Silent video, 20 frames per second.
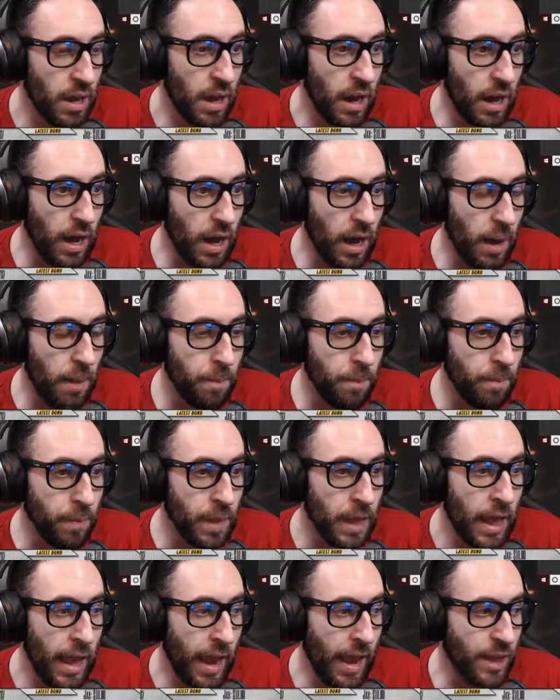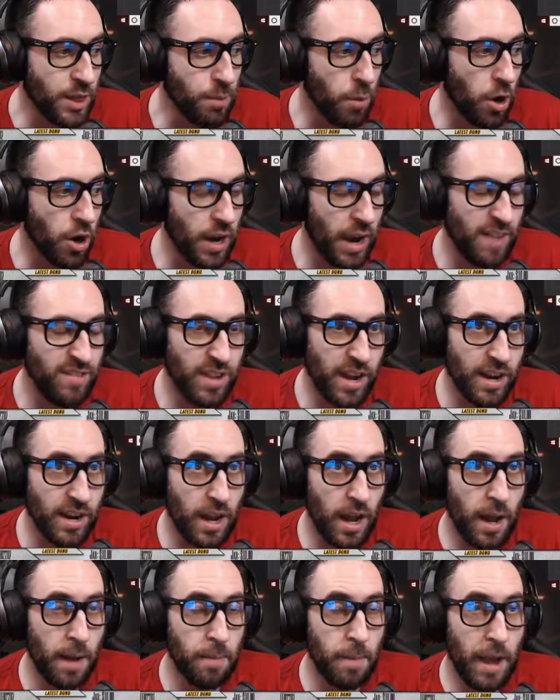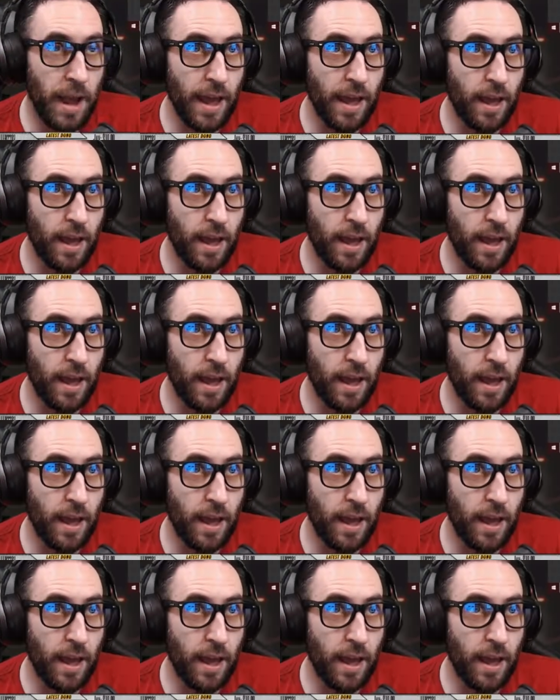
anthemarchive.com,